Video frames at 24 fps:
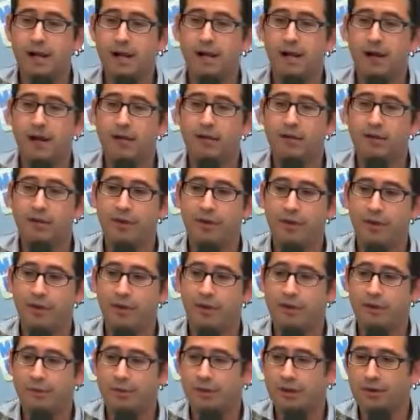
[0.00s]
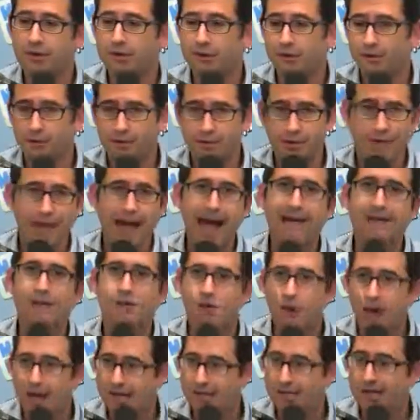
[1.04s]
of the mass
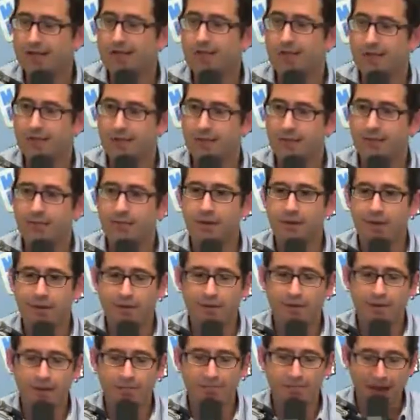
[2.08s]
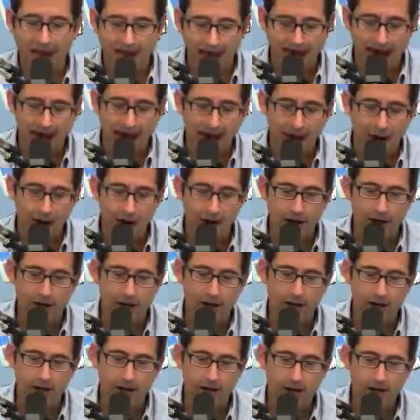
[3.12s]
transit system in the Bay
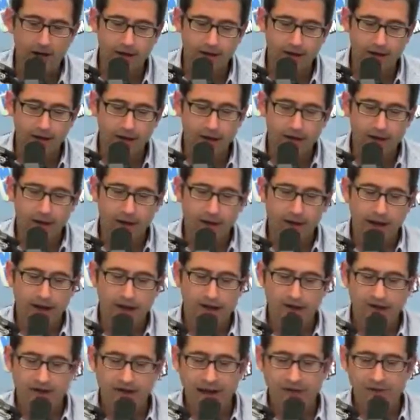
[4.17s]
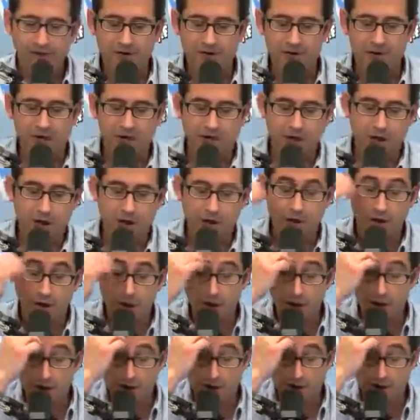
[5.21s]
Area, out in San Francisco and
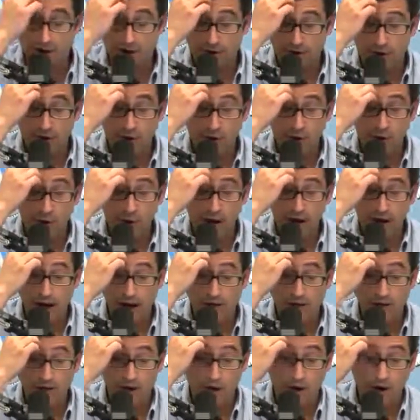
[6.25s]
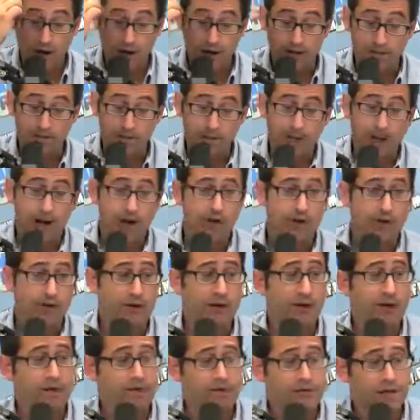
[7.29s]
Oakland, went on strike.
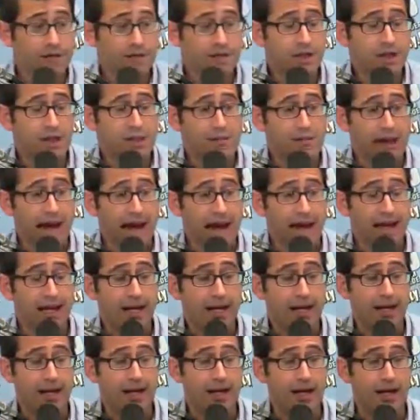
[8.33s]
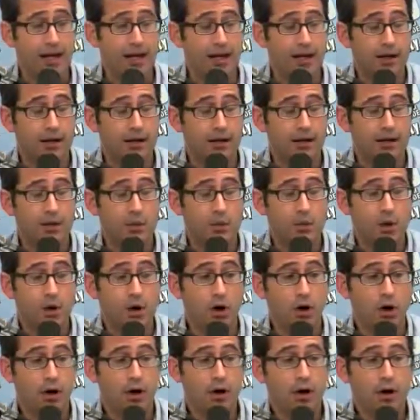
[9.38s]
They've since come back to
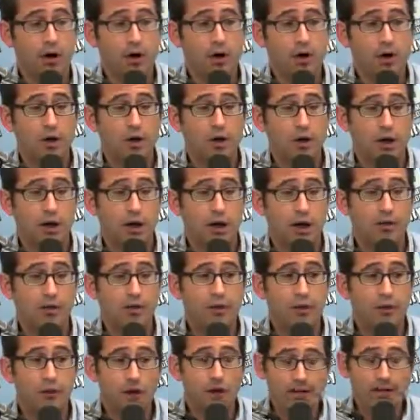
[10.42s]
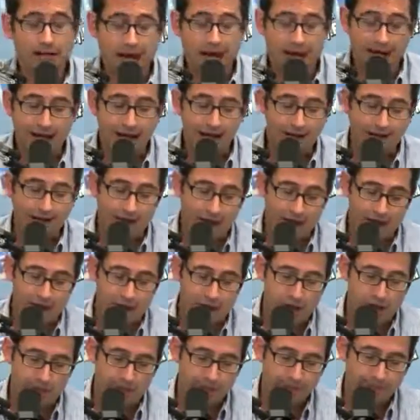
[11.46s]
work on a 30-day
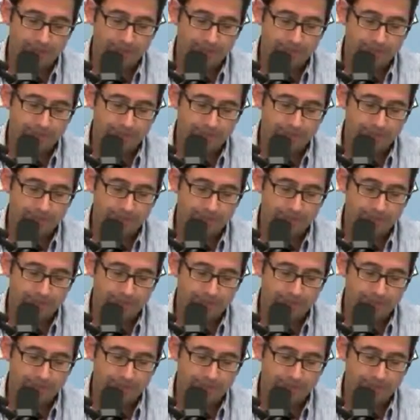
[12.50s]
extension.